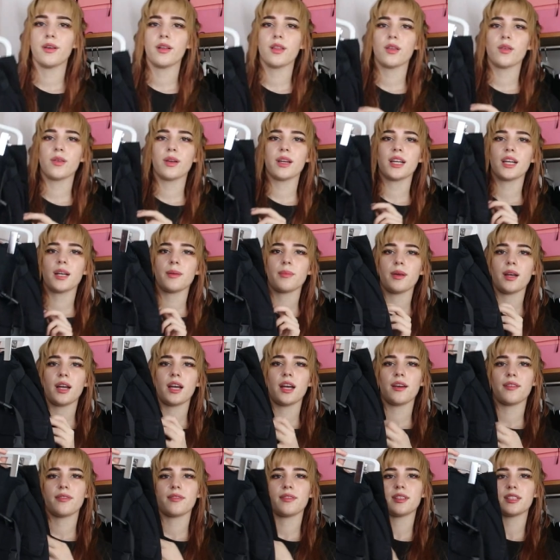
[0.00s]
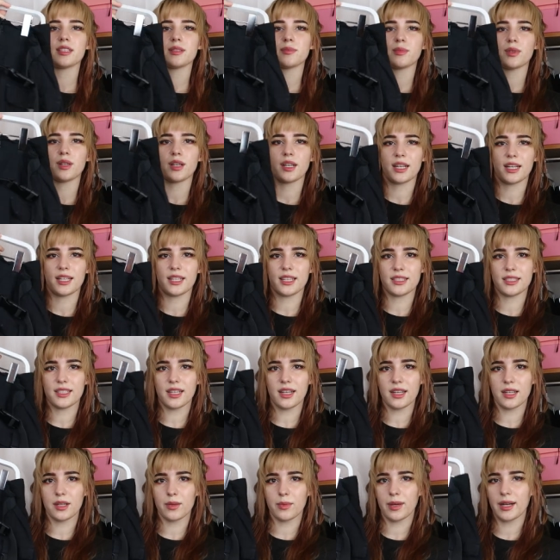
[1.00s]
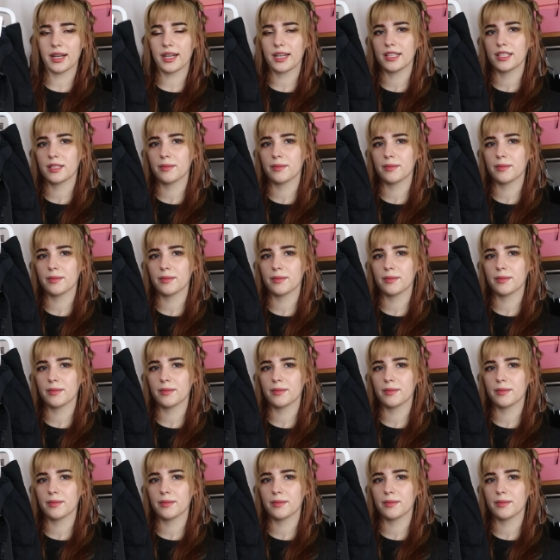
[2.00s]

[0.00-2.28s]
Following up, I have this more kind of darkwear